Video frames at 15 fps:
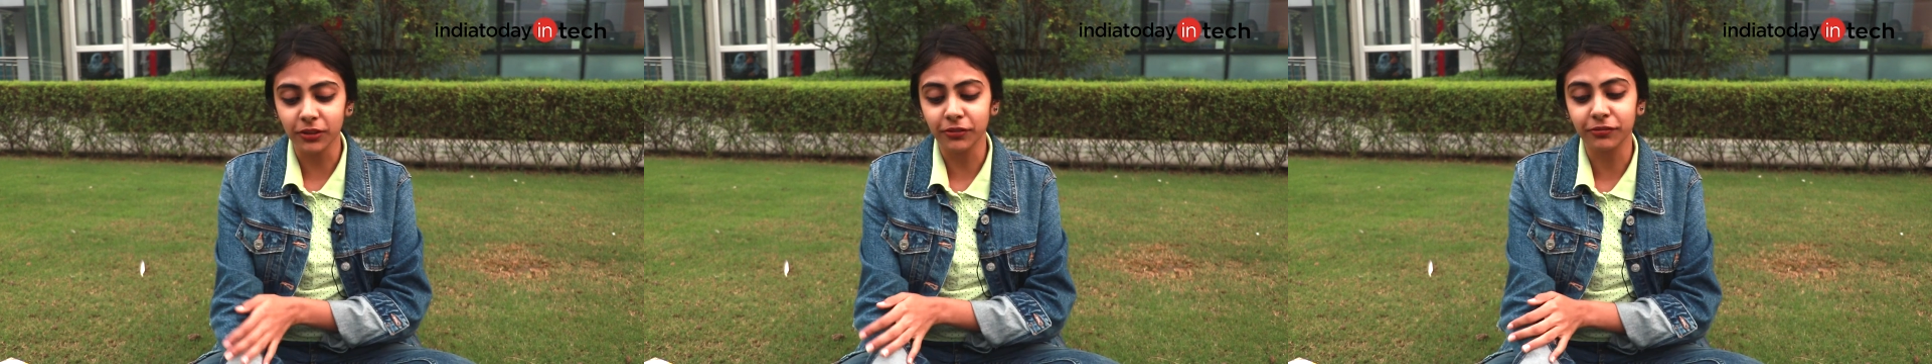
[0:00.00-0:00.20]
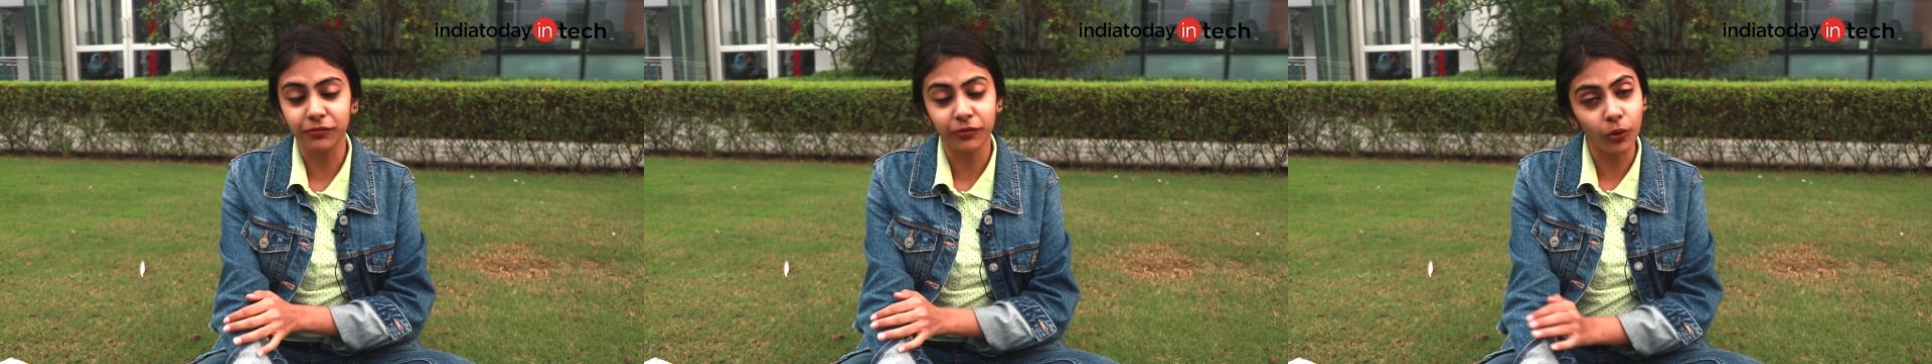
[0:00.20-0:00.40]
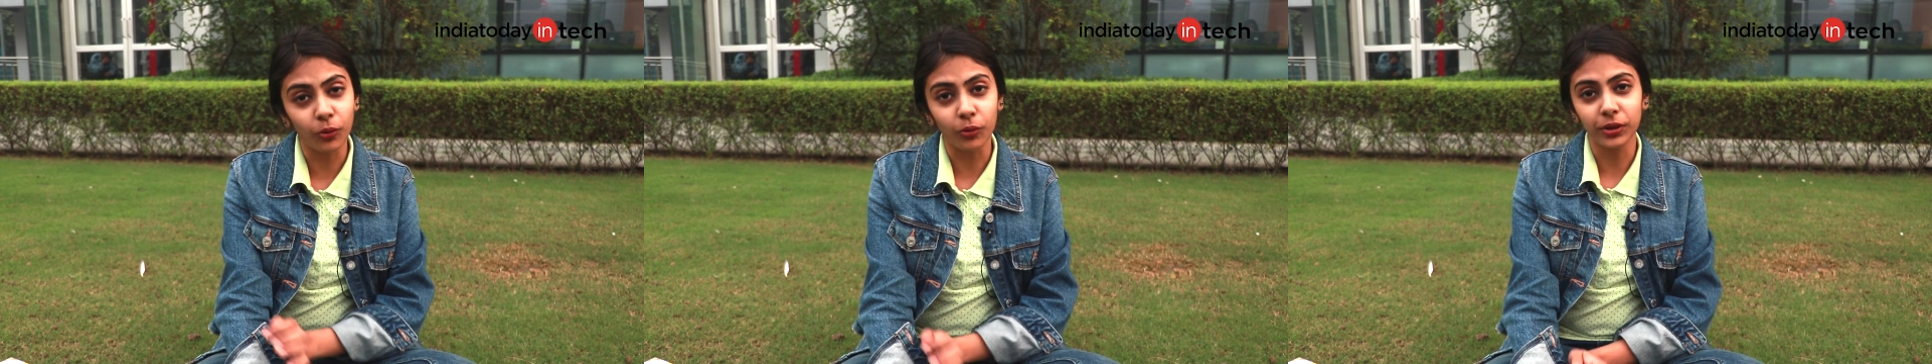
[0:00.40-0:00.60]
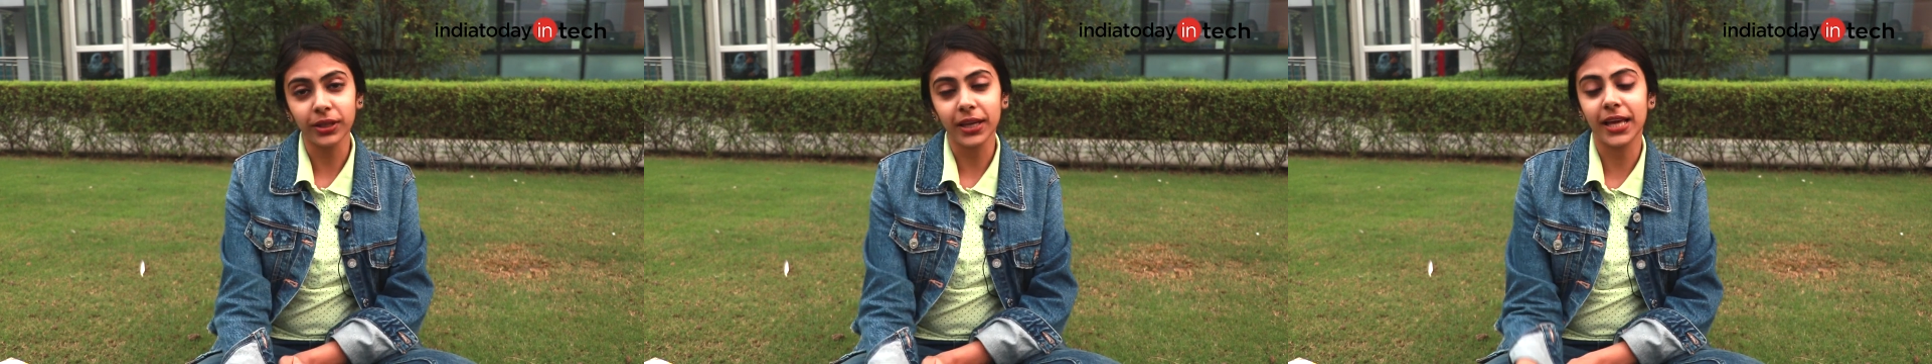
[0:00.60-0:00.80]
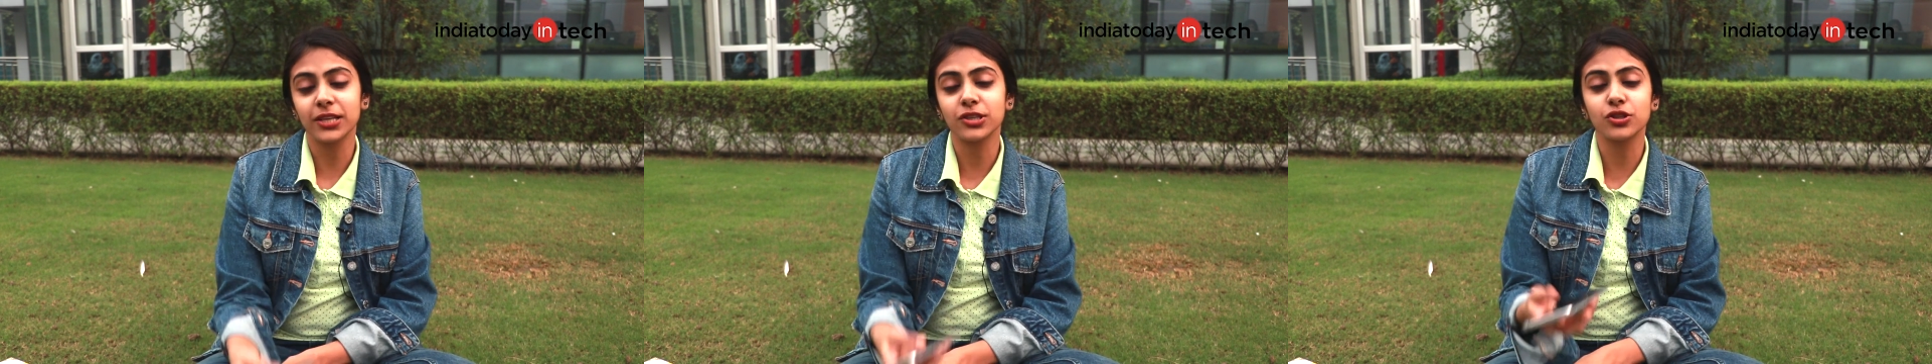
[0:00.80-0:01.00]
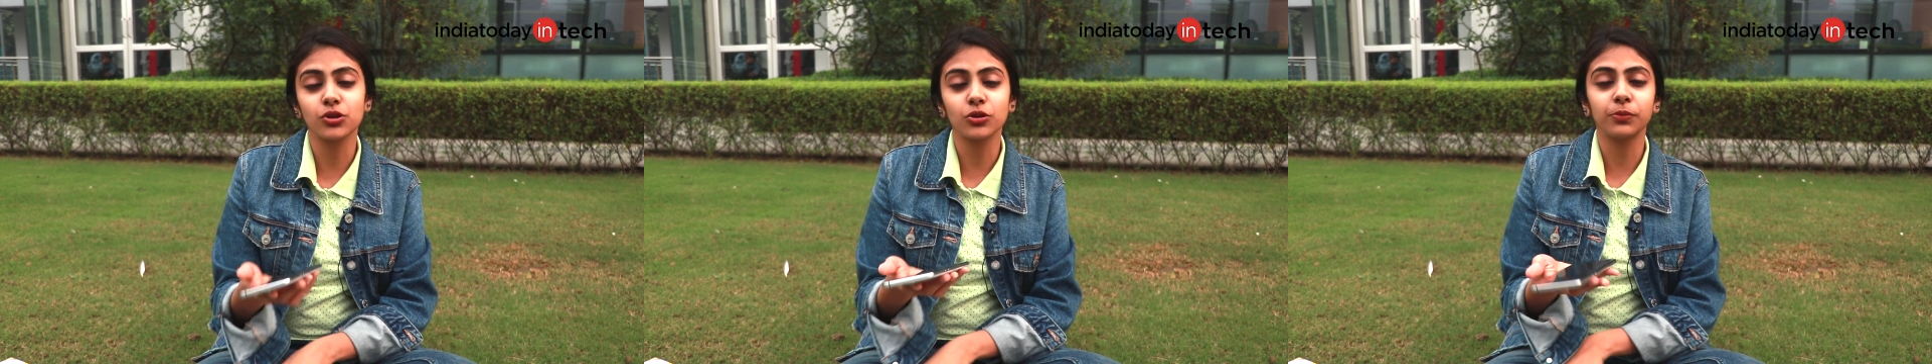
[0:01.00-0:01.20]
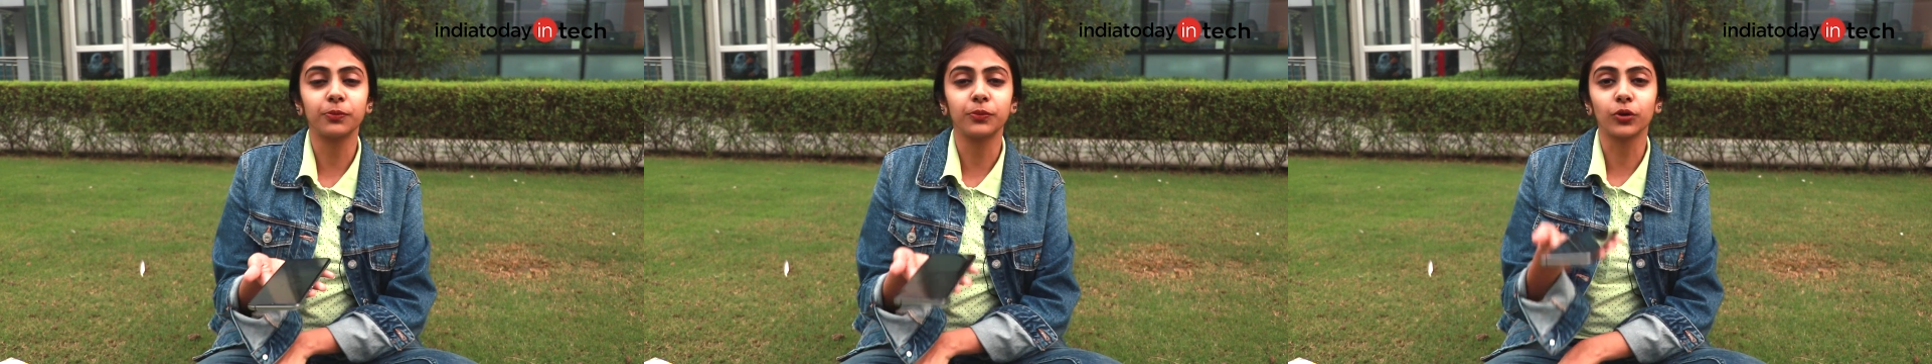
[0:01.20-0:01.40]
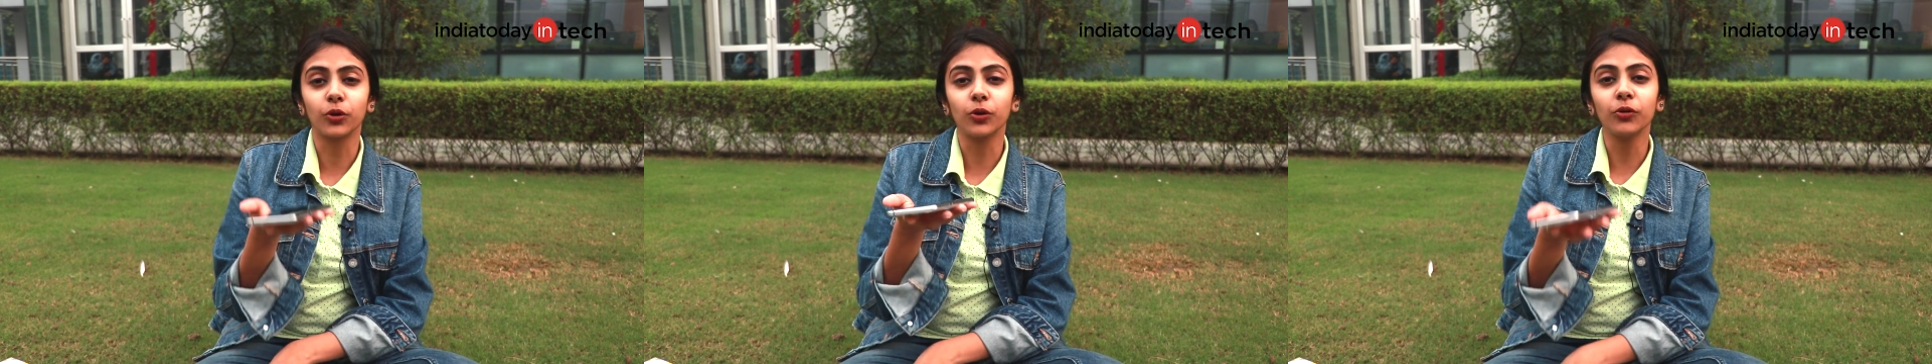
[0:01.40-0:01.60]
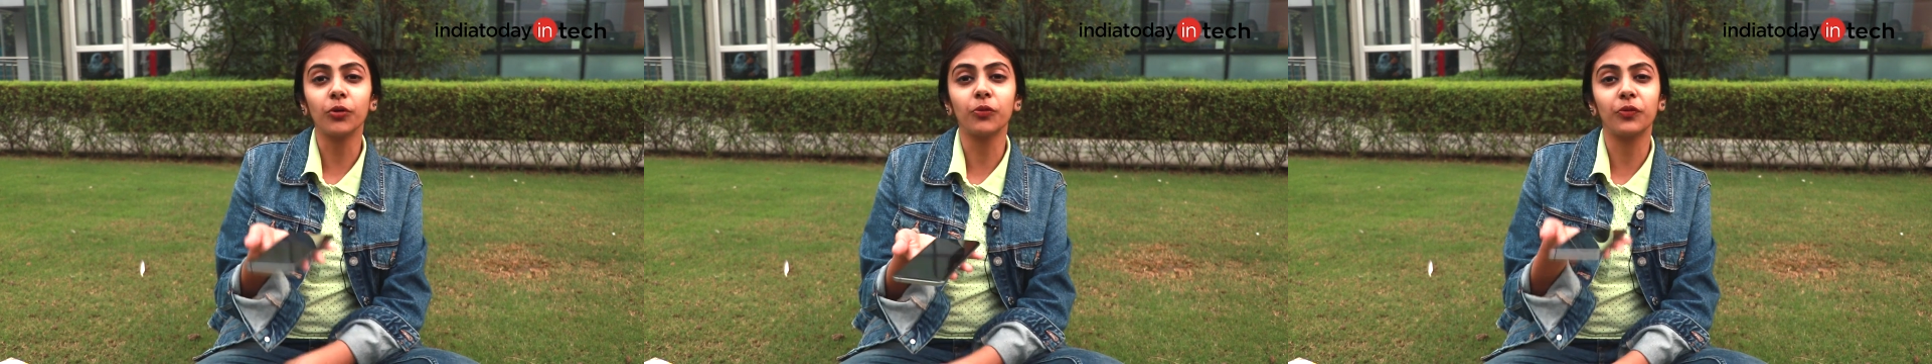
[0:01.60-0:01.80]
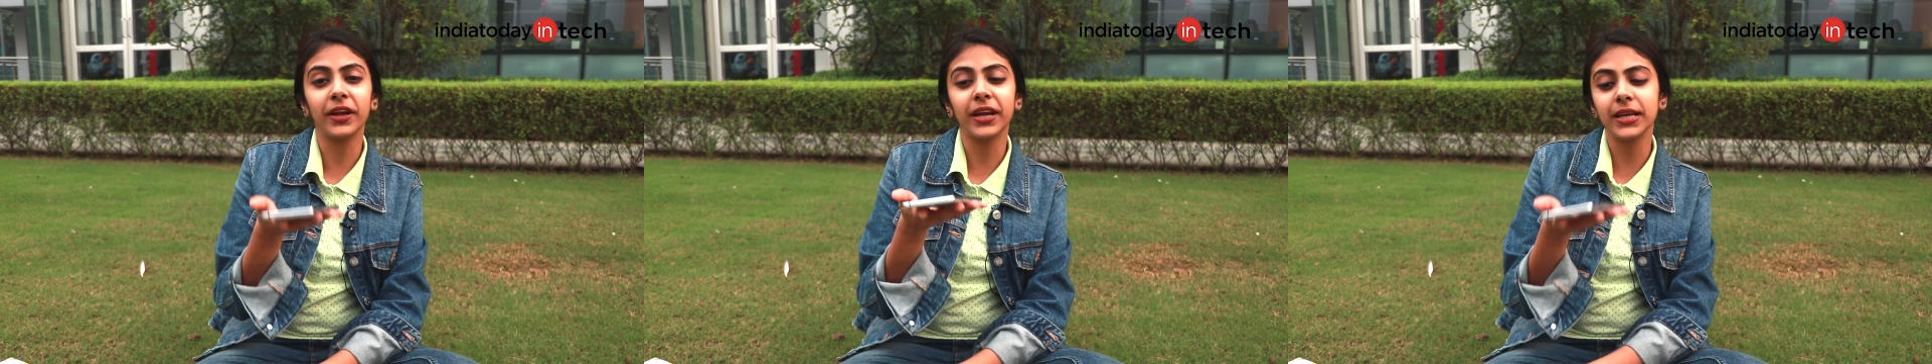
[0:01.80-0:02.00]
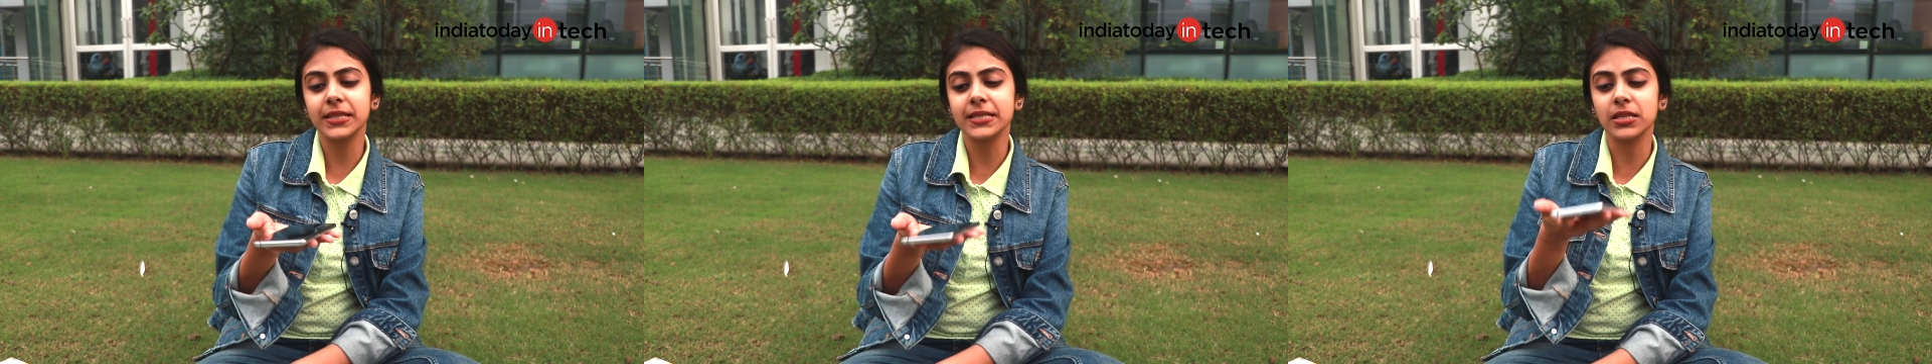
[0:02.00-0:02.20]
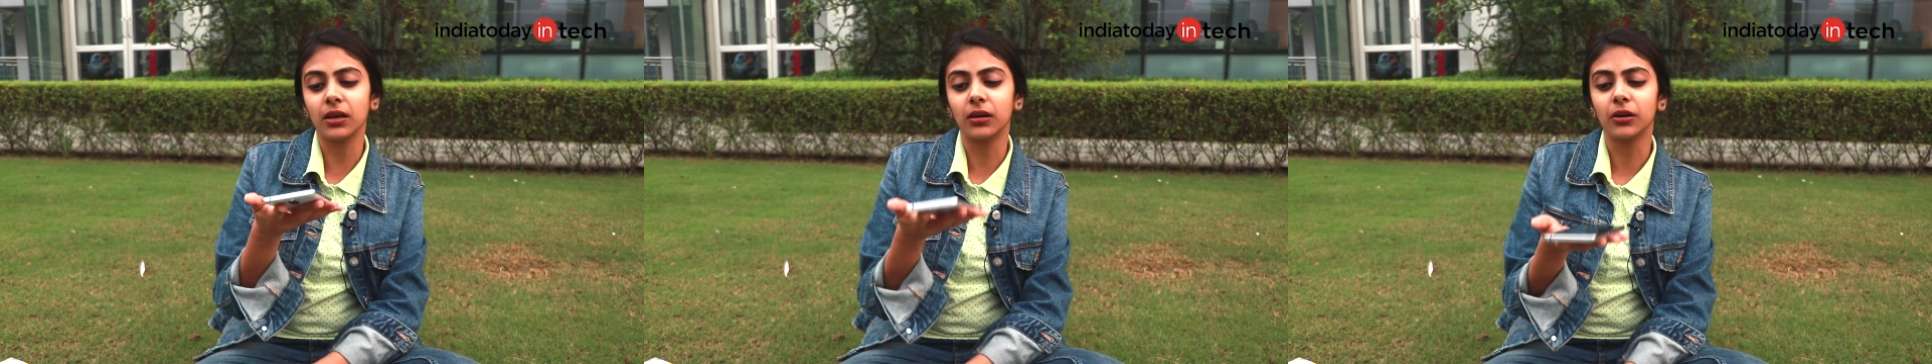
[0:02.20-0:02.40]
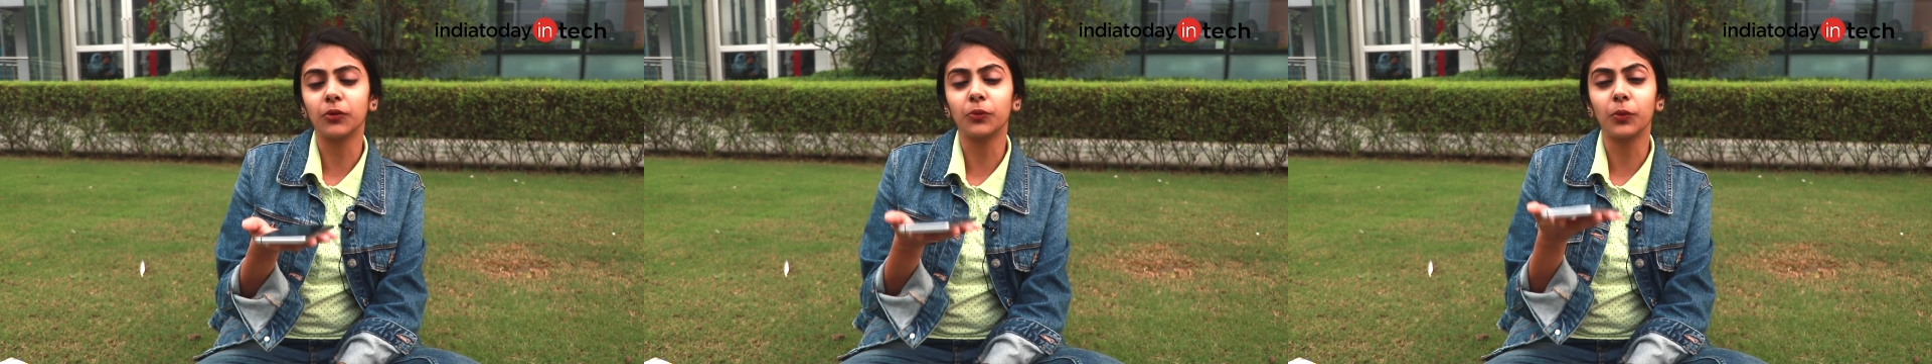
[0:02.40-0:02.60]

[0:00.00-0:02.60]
the phone X2 Pro weighs uh,